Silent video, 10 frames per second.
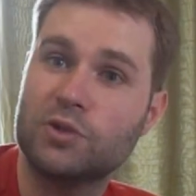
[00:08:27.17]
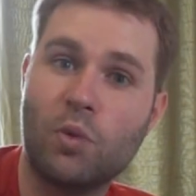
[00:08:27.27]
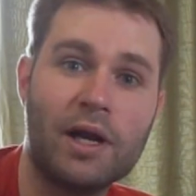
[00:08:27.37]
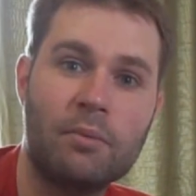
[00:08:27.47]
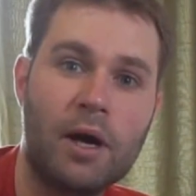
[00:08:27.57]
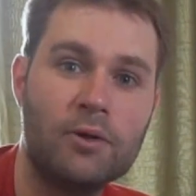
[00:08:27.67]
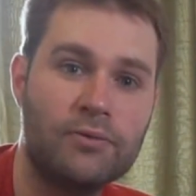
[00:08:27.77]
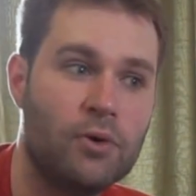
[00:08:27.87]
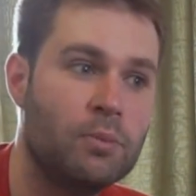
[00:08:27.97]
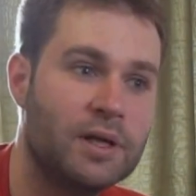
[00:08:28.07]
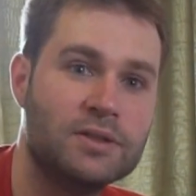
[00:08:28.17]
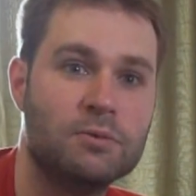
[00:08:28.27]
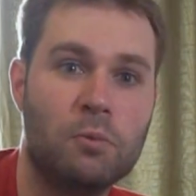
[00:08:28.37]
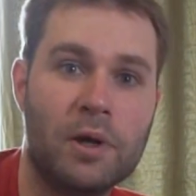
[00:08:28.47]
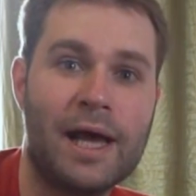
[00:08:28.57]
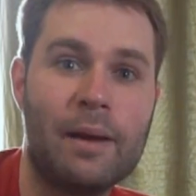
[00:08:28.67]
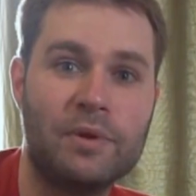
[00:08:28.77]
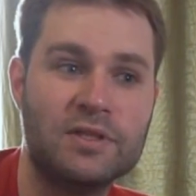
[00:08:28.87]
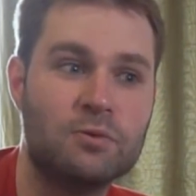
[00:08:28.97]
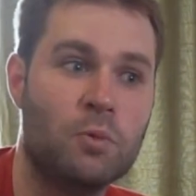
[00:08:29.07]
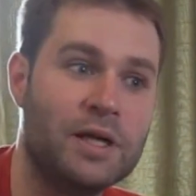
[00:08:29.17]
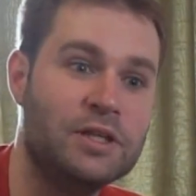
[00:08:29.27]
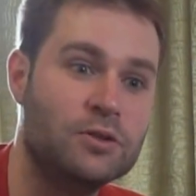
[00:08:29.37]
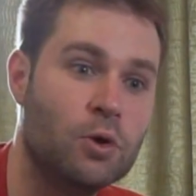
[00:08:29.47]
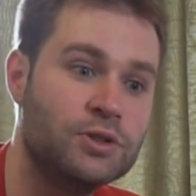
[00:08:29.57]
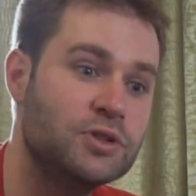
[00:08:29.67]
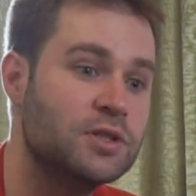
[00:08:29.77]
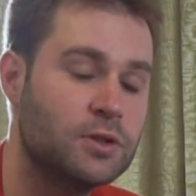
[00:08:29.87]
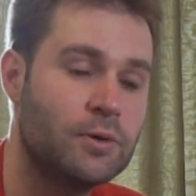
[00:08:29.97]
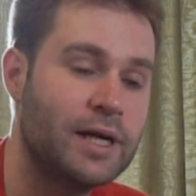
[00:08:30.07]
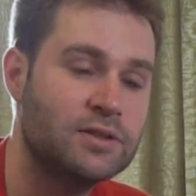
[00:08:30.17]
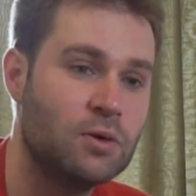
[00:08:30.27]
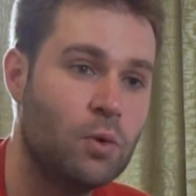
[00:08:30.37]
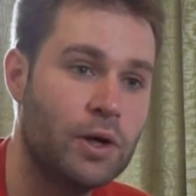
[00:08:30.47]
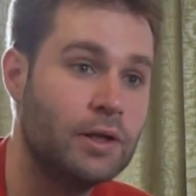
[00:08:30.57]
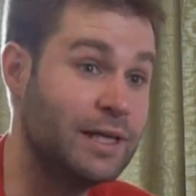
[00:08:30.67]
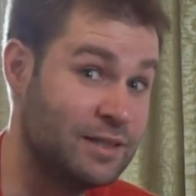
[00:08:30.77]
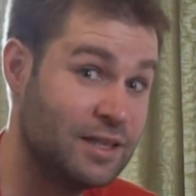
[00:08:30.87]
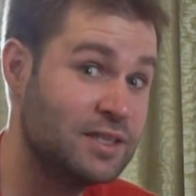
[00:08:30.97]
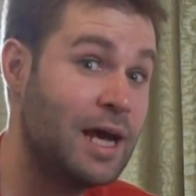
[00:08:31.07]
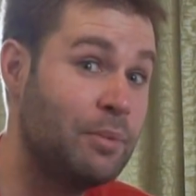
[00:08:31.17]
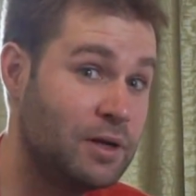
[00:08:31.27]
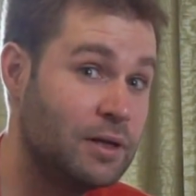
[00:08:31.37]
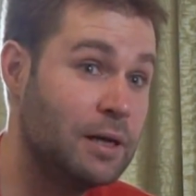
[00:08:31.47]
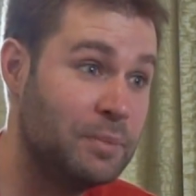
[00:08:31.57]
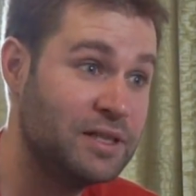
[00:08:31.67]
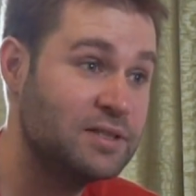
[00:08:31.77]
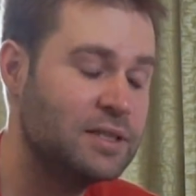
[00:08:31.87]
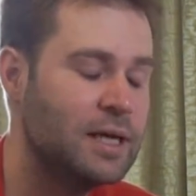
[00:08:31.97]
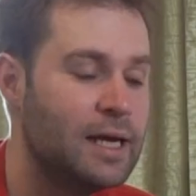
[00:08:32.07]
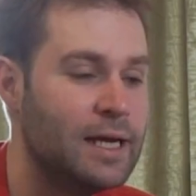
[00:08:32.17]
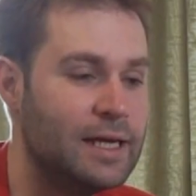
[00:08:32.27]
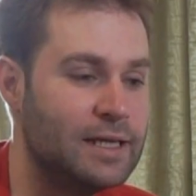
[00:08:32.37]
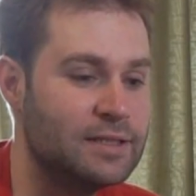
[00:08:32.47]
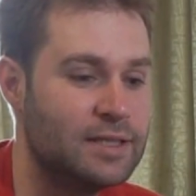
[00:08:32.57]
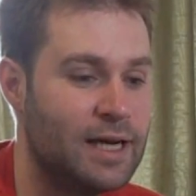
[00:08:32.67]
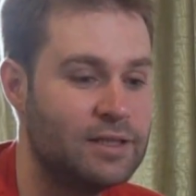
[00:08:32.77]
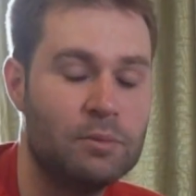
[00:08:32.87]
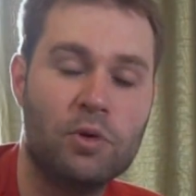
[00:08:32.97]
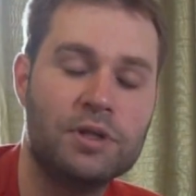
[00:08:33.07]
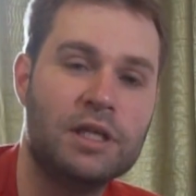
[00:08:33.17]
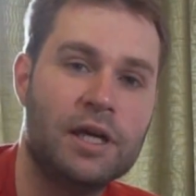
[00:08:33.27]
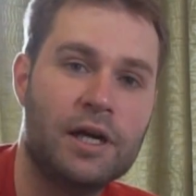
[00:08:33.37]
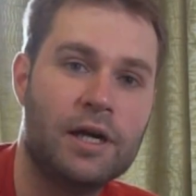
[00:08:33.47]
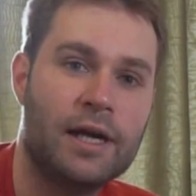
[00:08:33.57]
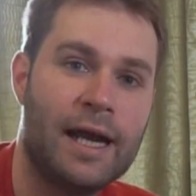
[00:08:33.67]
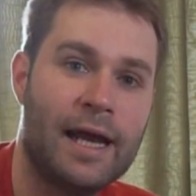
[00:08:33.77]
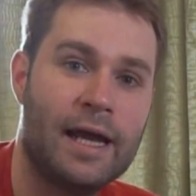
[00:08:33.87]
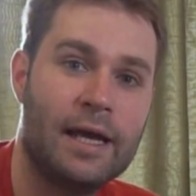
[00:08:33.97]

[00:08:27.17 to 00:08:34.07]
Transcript: It's quite a mouthful, but what happens when you don't use the correct oil, and does happen a bit, is that the MultiAir